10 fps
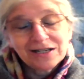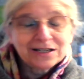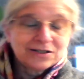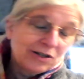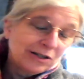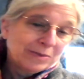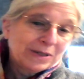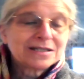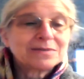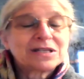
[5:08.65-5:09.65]
And I can talk
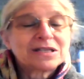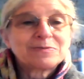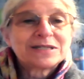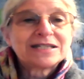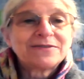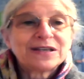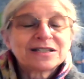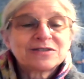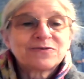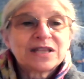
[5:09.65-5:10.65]
about some of the
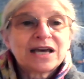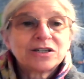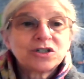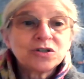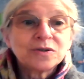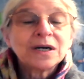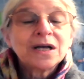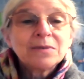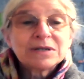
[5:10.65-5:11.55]
specifics for that too,